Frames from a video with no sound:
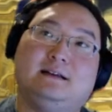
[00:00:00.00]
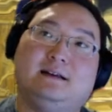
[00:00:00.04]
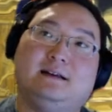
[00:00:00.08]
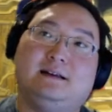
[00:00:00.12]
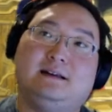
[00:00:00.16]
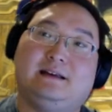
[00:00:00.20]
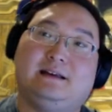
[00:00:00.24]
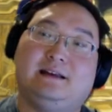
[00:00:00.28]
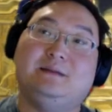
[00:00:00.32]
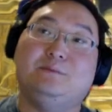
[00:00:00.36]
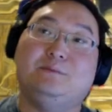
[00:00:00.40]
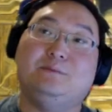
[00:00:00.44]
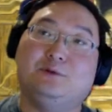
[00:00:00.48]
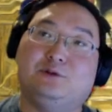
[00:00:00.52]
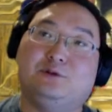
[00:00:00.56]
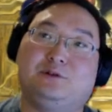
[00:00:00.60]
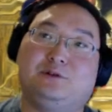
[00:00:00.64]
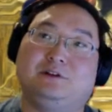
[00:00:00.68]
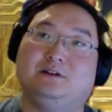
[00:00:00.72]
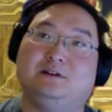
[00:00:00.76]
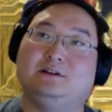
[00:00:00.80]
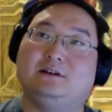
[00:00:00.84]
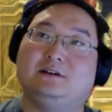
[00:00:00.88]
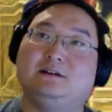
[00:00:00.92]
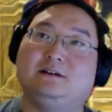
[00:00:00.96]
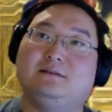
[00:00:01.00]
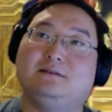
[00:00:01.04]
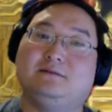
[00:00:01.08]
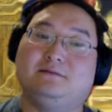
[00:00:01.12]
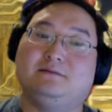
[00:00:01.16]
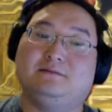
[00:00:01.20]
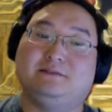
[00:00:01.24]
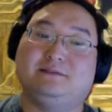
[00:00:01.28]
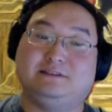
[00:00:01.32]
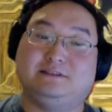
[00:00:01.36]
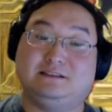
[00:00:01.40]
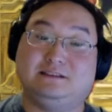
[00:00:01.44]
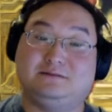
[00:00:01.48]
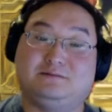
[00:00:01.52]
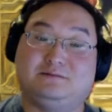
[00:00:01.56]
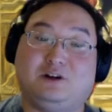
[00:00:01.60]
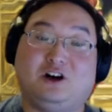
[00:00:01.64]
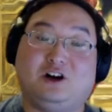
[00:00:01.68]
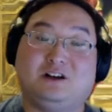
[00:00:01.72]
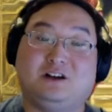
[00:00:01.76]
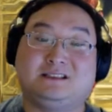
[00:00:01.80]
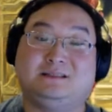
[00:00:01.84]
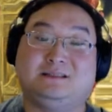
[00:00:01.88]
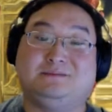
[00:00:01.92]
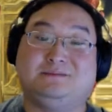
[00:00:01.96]
in Moongyeong, which is
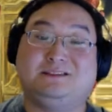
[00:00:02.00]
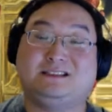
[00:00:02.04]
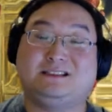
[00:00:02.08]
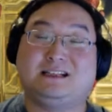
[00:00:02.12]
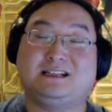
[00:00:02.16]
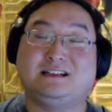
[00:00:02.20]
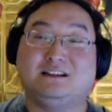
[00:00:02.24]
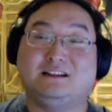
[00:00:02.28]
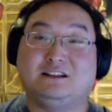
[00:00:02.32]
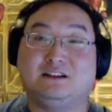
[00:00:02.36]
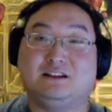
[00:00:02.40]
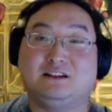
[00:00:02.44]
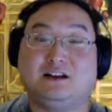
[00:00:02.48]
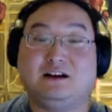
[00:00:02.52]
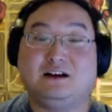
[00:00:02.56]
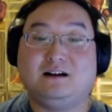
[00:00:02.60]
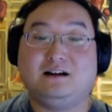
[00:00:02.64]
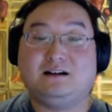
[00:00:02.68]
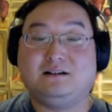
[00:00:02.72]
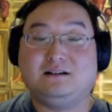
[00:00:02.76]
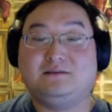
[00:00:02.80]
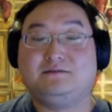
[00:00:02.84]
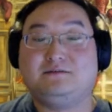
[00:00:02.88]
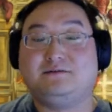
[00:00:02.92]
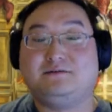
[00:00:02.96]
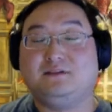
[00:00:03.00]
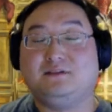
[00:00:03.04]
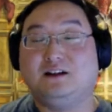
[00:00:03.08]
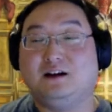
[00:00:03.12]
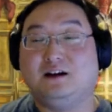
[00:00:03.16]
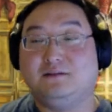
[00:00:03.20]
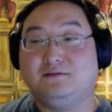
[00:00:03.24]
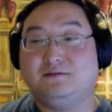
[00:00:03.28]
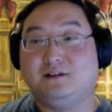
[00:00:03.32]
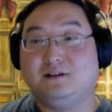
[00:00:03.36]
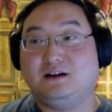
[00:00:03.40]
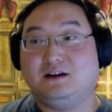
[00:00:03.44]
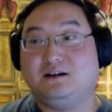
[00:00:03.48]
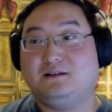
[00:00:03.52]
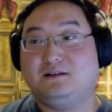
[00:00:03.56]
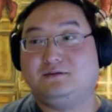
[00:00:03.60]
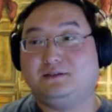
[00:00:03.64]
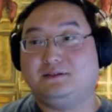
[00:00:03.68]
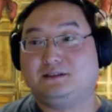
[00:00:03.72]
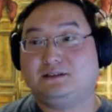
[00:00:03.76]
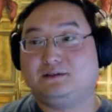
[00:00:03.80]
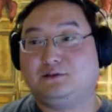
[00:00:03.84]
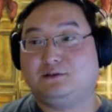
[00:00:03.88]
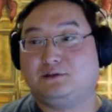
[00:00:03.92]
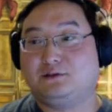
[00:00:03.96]
awesome because I love
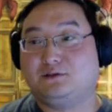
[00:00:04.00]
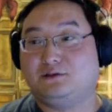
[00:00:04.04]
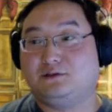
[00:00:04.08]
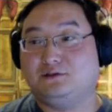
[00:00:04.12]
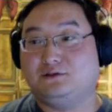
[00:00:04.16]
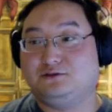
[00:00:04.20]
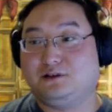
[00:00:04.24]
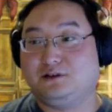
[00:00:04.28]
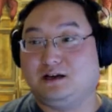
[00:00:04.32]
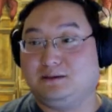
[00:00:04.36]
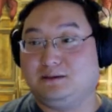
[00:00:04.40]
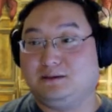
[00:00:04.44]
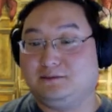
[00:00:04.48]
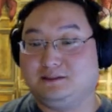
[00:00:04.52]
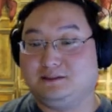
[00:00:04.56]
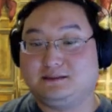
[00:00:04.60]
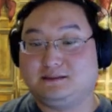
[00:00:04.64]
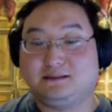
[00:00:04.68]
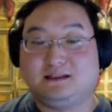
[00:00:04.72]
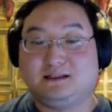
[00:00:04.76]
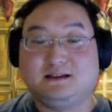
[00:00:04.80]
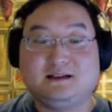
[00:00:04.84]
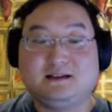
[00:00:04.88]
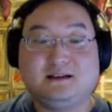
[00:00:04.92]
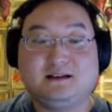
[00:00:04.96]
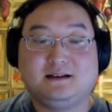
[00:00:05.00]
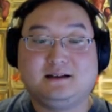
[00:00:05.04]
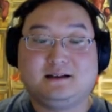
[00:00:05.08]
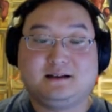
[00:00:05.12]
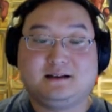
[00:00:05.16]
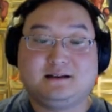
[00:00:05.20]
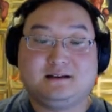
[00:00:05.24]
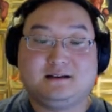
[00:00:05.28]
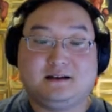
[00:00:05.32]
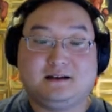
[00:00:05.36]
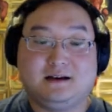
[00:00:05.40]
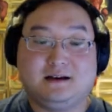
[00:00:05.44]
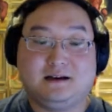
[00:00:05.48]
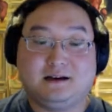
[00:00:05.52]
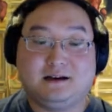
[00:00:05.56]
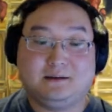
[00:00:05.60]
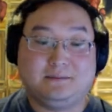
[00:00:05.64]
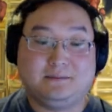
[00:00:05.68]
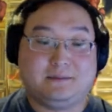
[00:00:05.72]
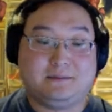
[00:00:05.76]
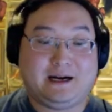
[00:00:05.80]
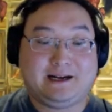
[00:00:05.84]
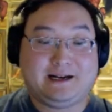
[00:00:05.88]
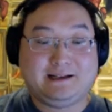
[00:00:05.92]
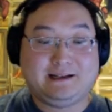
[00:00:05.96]
historical dramas.
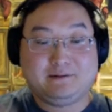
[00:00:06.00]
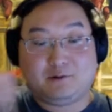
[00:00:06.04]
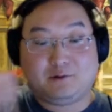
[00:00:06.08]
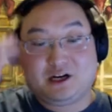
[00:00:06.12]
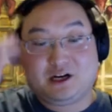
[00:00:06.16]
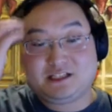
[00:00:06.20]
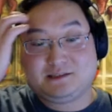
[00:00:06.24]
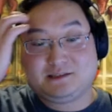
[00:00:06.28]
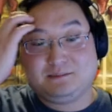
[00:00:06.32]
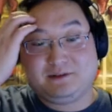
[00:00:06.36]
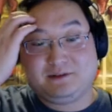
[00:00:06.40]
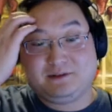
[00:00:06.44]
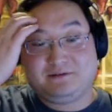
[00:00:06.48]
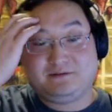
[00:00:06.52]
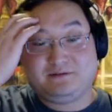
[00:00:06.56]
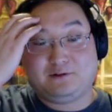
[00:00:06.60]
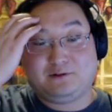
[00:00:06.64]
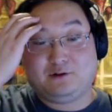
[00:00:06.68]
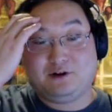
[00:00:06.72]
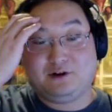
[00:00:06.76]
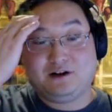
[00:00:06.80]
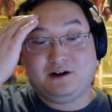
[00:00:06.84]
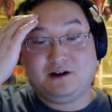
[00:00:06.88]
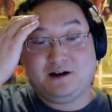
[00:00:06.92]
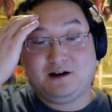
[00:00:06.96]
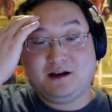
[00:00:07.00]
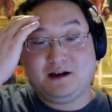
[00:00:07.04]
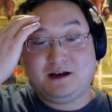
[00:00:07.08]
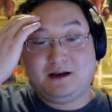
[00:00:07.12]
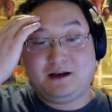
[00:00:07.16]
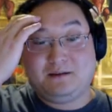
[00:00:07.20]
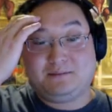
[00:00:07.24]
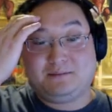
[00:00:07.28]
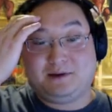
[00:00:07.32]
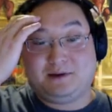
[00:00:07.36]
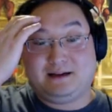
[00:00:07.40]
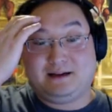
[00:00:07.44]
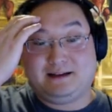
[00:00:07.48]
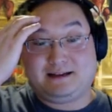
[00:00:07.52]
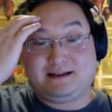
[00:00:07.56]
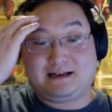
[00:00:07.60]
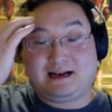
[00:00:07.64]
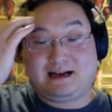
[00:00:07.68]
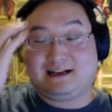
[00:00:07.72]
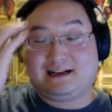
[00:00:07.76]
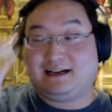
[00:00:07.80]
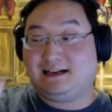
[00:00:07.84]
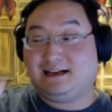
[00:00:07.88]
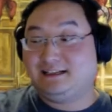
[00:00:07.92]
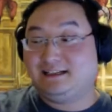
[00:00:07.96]
I didn't watch them before, but
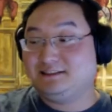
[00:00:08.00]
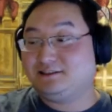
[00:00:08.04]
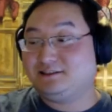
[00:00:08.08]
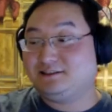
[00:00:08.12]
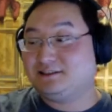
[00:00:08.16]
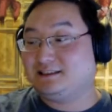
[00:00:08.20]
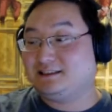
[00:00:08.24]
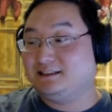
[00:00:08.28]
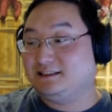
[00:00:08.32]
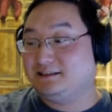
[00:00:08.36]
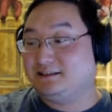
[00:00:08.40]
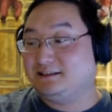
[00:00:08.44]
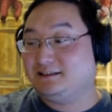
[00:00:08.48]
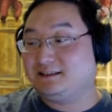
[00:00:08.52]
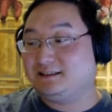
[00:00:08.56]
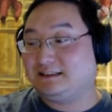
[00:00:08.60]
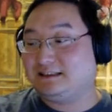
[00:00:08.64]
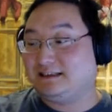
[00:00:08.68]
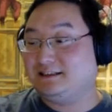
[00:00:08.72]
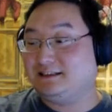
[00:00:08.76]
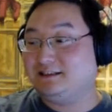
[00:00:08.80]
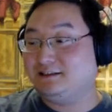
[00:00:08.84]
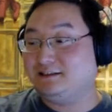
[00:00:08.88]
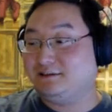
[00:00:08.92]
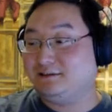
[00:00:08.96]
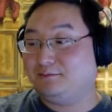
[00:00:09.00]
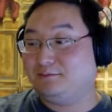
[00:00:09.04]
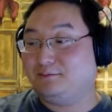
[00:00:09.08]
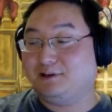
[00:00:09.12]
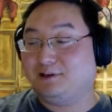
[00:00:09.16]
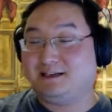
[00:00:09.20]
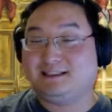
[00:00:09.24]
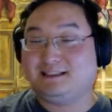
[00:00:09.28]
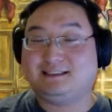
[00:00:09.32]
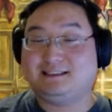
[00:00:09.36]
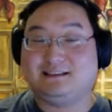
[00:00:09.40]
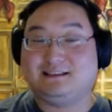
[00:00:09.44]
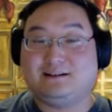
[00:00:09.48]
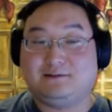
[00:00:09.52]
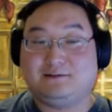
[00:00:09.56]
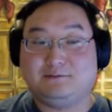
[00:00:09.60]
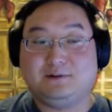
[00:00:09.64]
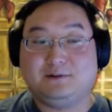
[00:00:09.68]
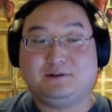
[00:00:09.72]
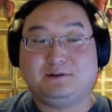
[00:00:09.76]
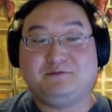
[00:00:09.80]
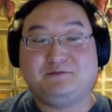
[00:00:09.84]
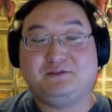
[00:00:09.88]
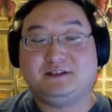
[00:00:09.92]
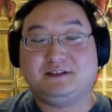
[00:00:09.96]
I got interested into them when
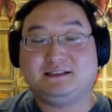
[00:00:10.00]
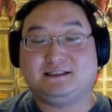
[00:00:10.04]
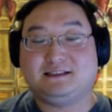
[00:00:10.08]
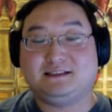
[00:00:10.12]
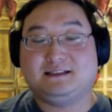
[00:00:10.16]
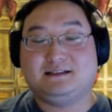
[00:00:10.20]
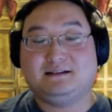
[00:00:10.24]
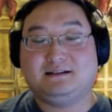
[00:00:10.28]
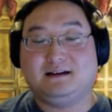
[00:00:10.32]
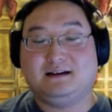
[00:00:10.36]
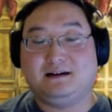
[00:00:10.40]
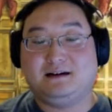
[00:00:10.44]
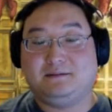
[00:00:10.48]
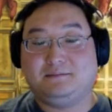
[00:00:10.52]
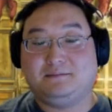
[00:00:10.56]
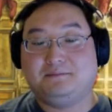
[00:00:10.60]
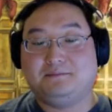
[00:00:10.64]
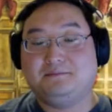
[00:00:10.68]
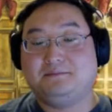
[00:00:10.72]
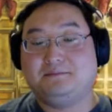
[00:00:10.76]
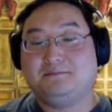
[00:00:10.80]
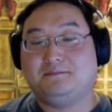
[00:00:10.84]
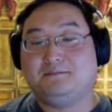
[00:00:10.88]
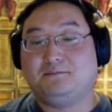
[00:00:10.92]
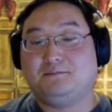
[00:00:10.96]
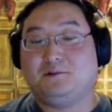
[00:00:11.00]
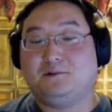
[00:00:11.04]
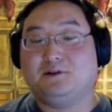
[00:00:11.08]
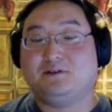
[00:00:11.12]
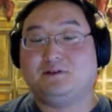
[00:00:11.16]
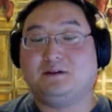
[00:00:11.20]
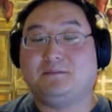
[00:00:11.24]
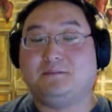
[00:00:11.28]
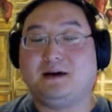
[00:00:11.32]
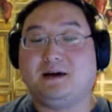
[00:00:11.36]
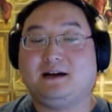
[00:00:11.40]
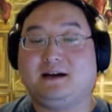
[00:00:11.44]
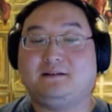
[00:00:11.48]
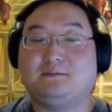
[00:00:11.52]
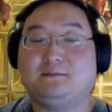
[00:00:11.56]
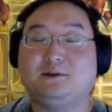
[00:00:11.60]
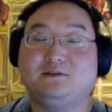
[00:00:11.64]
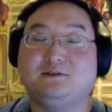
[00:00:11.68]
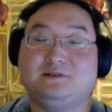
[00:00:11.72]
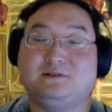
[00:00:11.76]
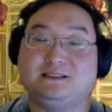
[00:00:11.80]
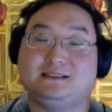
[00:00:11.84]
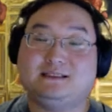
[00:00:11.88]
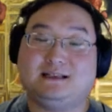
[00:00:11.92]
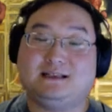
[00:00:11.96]
we visited one of the minor
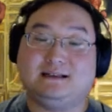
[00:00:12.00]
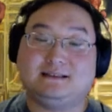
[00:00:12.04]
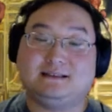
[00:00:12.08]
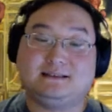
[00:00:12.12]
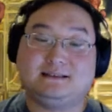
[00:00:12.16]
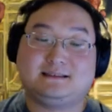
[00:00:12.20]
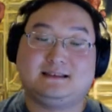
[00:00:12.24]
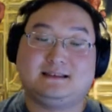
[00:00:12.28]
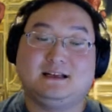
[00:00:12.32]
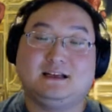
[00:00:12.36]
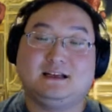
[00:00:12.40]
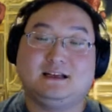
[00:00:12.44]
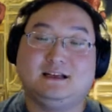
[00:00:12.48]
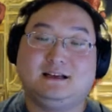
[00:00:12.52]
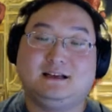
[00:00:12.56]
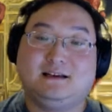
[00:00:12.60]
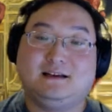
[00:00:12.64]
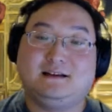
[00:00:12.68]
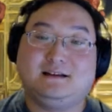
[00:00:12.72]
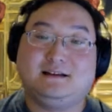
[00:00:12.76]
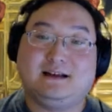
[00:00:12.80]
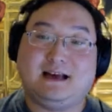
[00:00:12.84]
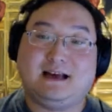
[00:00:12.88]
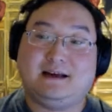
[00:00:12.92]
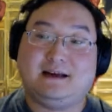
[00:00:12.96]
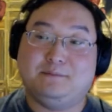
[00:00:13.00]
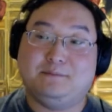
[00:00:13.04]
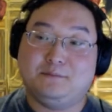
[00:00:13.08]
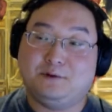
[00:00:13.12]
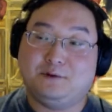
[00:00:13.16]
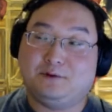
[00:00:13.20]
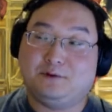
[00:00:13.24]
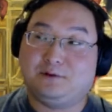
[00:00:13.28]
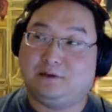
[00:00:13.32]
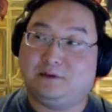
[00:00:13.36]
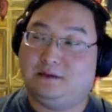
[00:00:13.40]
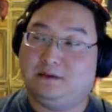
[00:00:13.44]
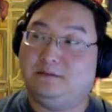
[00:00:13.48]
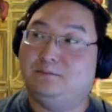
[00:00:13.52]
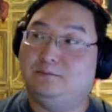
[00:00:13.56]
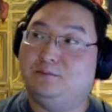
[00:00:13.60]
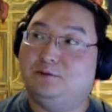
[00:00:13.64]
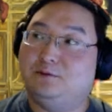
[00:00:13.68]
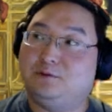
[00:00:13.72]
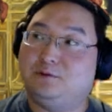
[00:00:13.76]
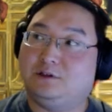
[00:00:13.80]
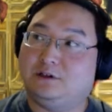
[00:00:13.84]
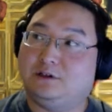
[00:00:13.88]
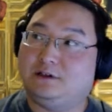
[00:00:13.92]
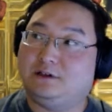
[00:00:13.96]
movie sets in
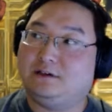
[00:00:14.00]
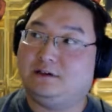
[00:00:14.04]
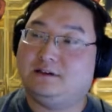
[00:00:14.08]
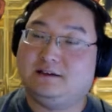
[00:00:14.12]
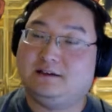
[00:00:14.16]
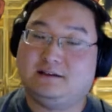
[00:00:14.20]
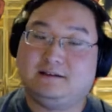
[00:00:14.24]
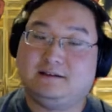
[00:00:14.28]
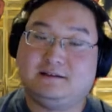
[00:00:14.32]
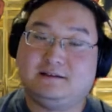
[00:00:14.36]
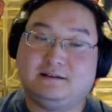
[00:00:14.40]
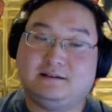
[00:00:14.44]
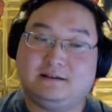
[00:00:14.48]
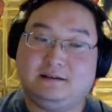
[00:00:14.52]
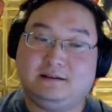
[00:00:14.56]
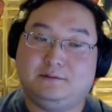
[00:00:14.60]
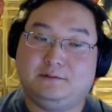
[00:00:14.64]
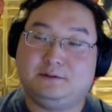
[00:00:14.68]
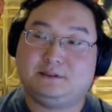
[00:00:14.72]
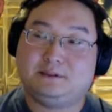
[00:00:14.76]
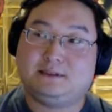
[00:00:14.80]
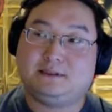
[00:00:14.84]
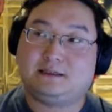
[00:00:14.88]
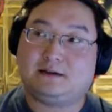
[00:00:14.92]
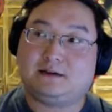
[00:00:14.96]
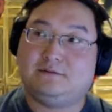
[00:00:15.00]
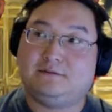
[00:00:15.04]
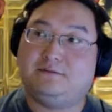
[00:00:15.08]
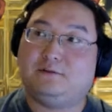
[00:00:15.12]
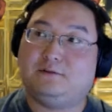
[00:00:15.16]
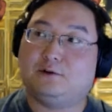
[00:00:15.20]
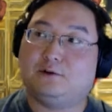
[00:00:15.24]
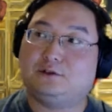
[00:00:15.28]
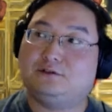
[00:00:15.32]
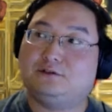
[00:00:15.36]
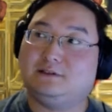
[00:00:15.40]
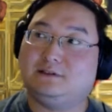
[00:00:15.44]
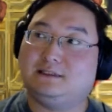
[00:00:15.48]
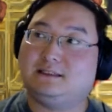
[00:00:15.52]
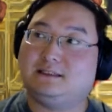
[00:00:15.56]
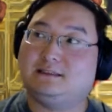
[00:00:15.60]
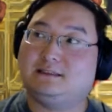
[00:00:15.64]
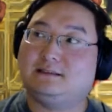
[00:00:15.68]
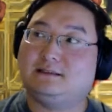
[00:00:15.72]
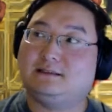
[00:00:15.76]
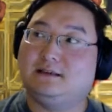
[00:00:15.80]
Moongyeong. It was like a fortress